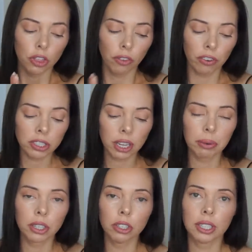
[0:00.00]
The first time
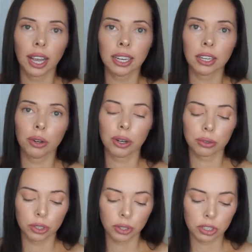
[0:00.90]
I used it, I didn't know what I
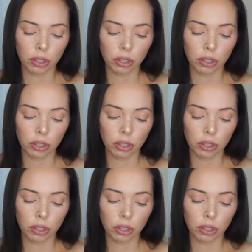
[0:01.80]
was doing,